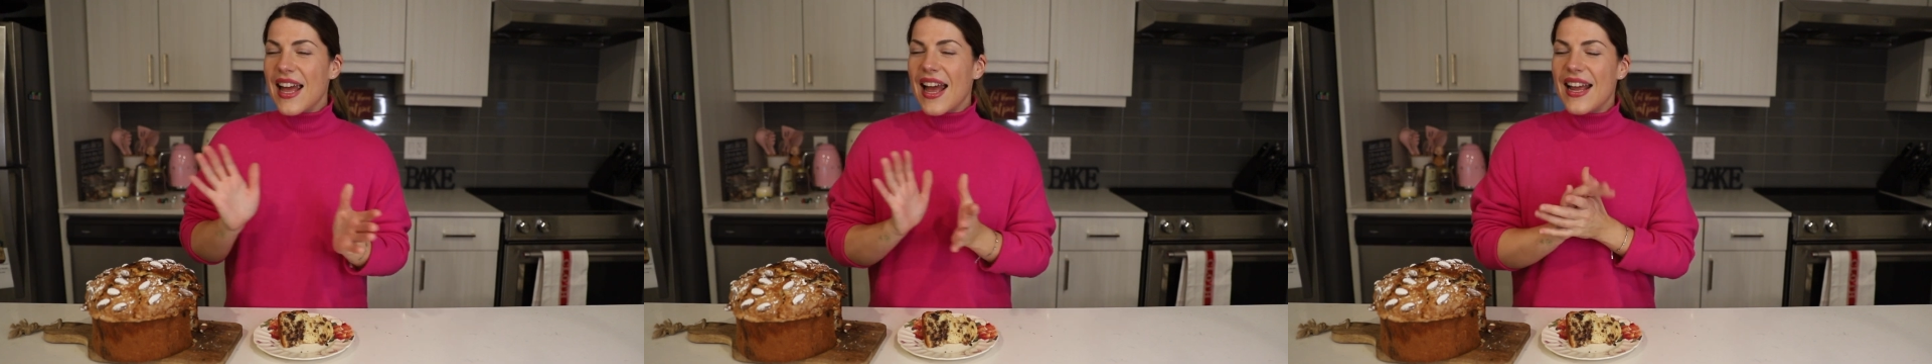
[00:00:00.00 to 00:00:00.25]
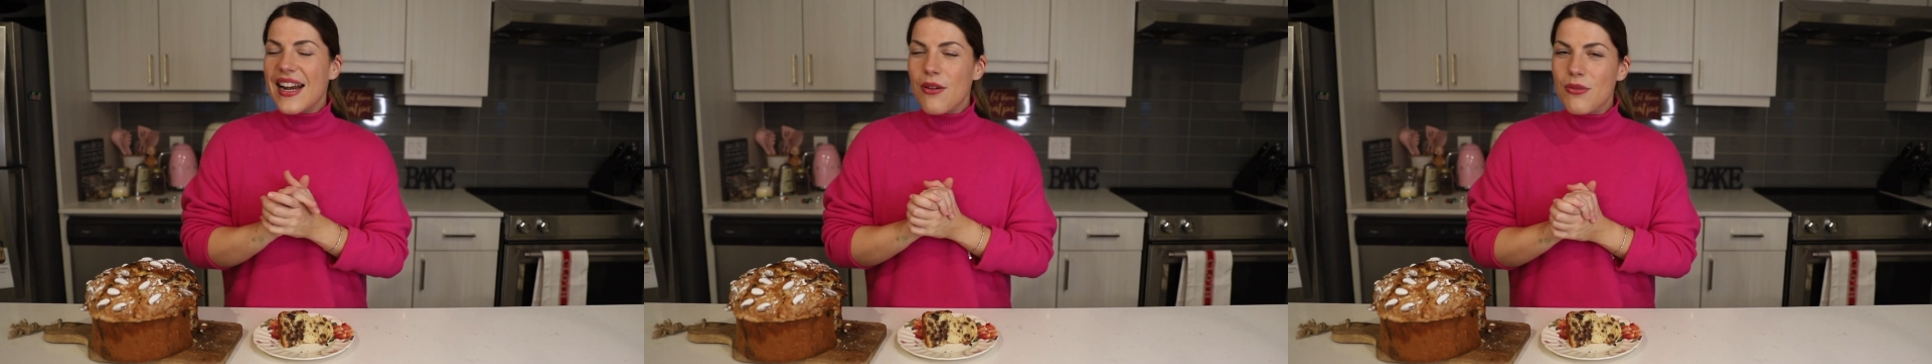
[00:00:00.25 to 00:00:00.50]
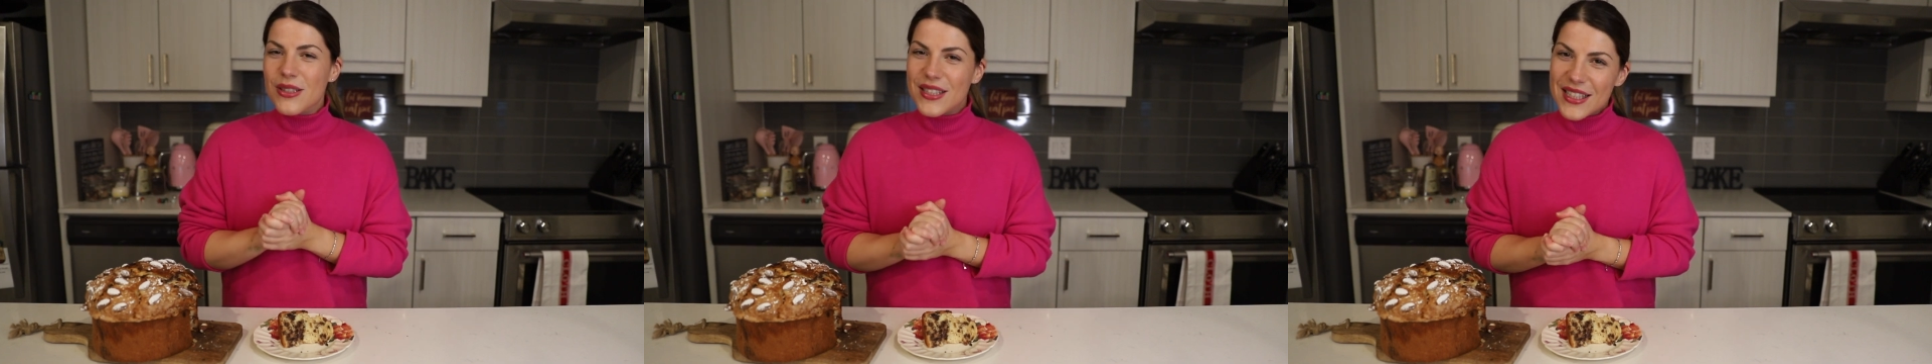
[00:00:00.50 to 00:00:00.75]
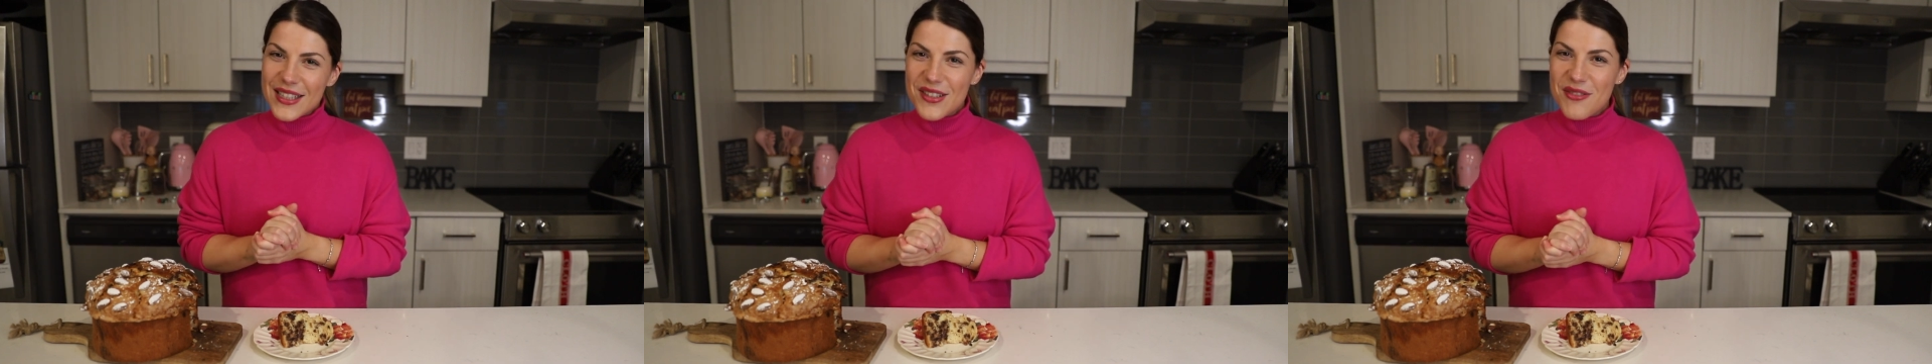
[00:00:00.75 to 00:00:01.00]
and I will
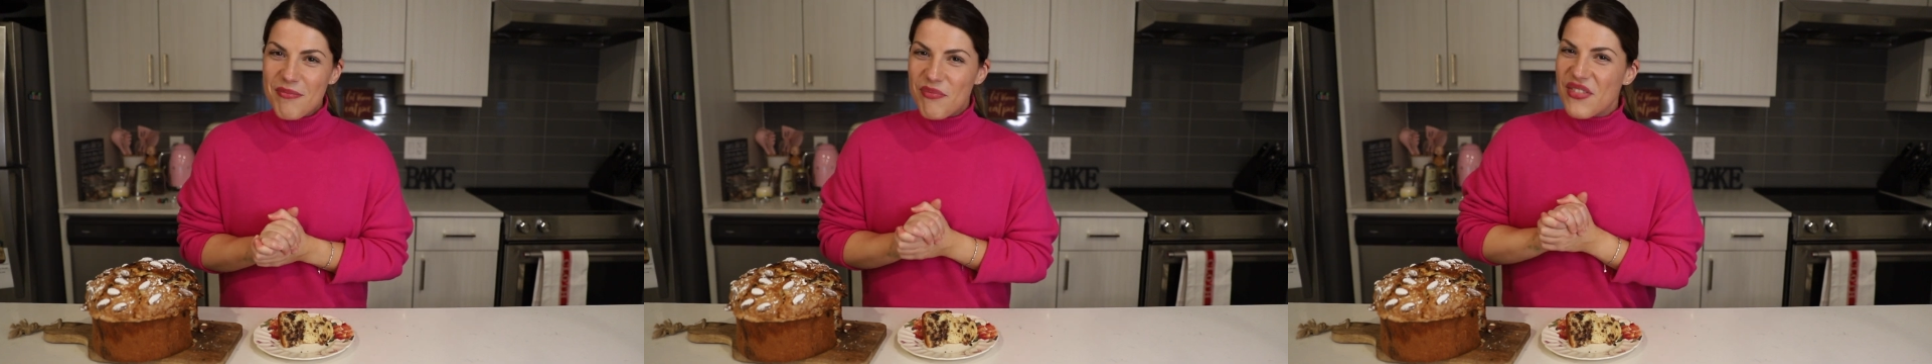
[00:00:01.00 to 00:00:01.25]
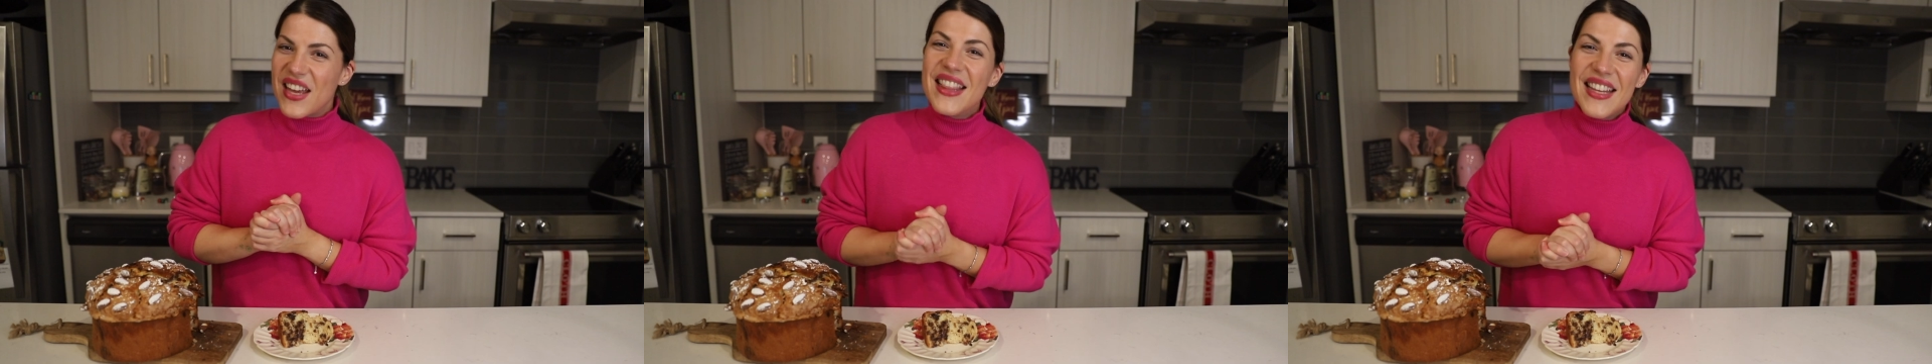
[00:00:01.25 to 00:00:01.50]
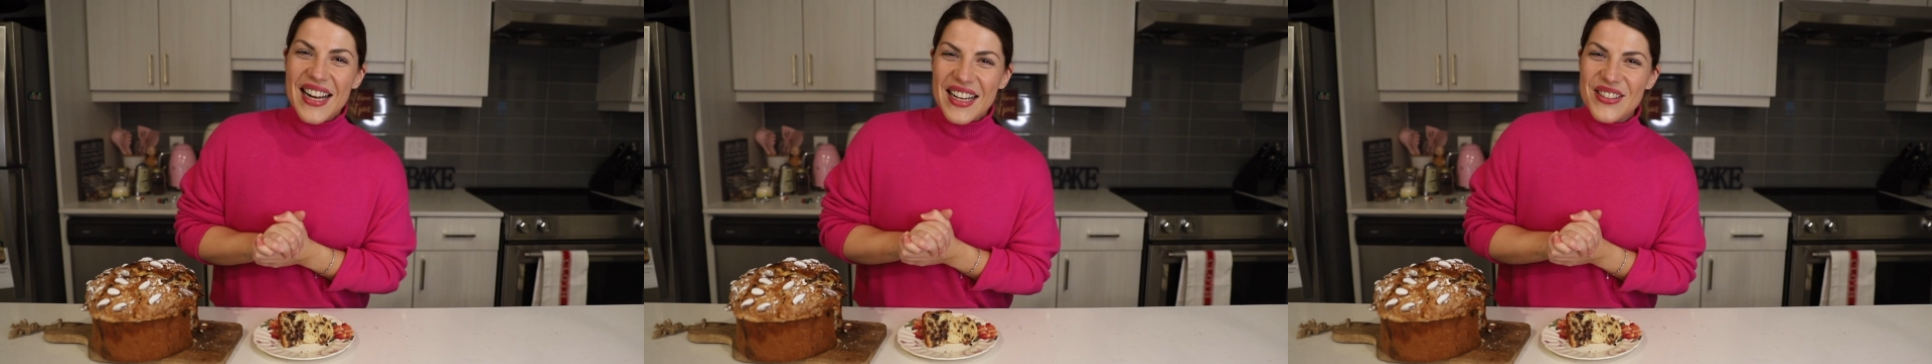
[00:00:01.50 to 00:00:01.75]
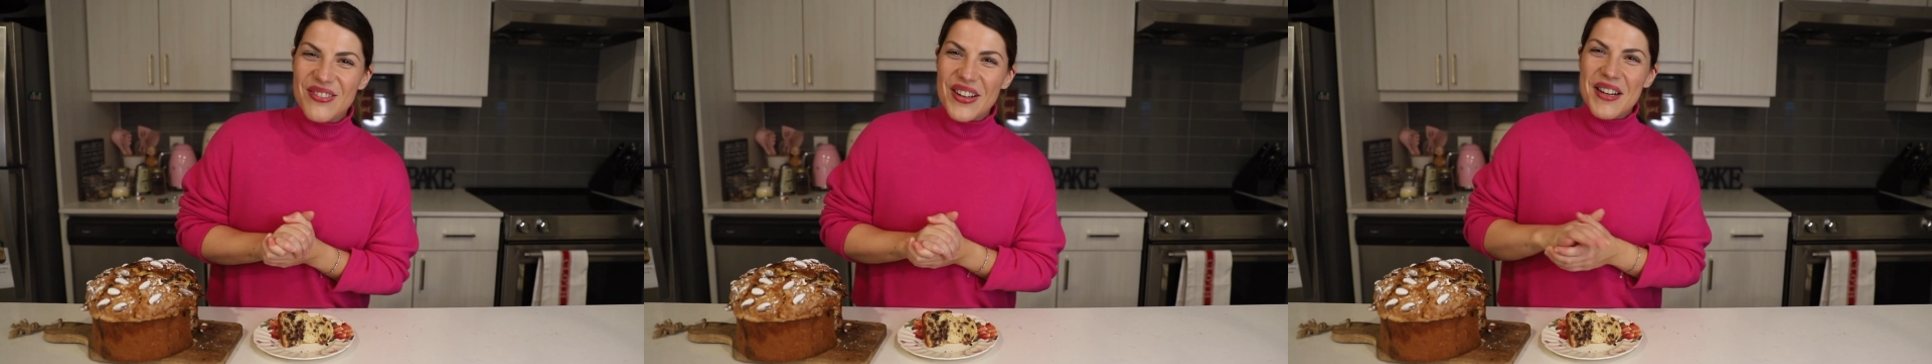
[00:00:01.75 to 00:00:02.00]
see you in the
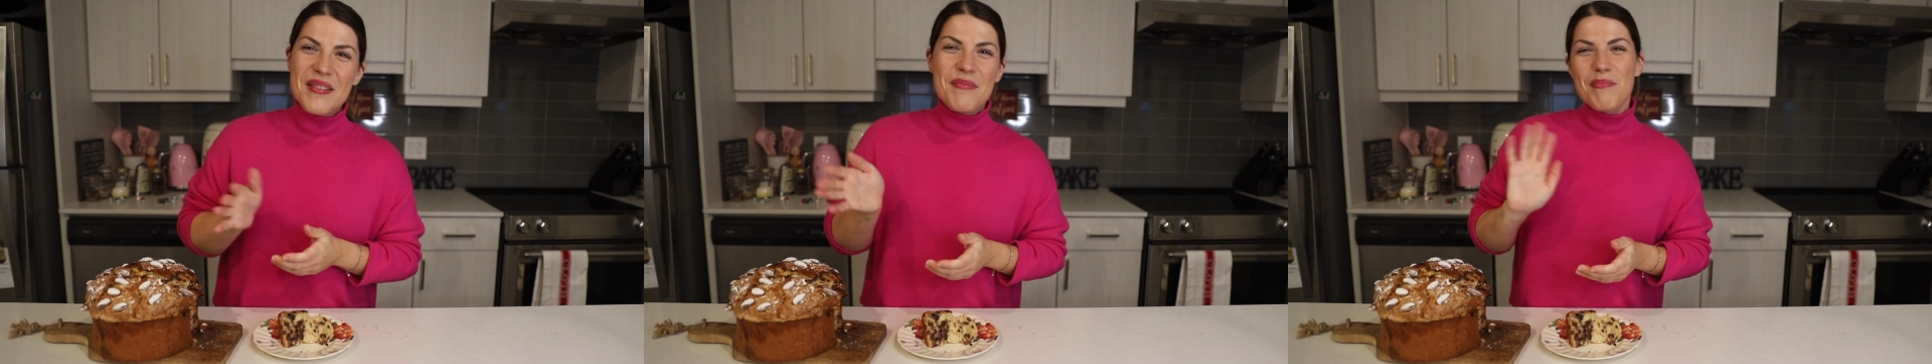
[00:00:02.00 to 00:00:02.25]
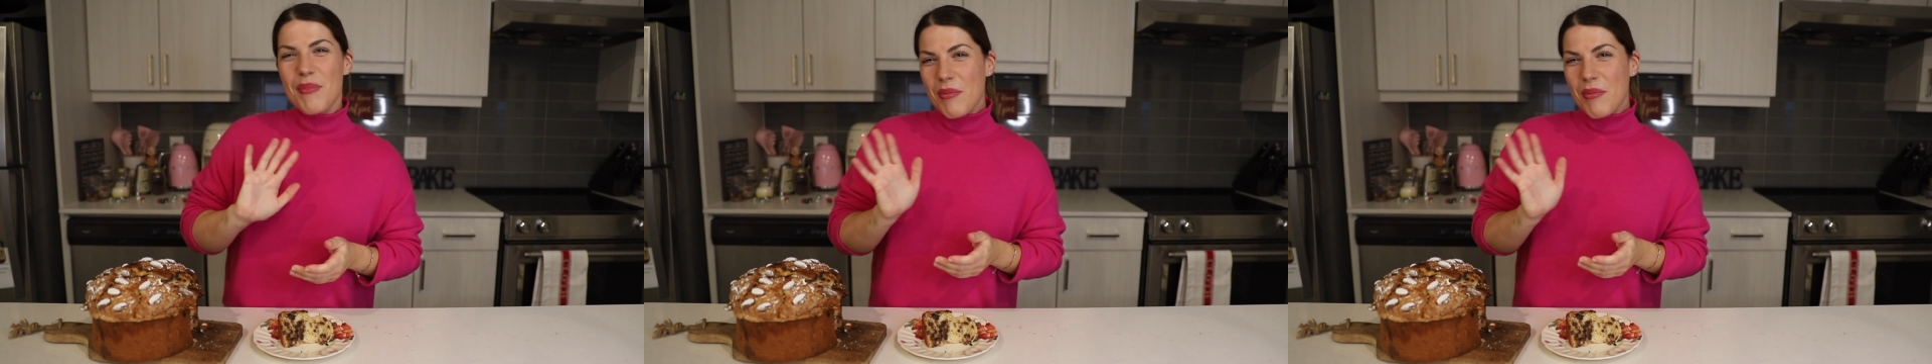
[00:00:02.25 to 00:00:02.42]
next one. Bye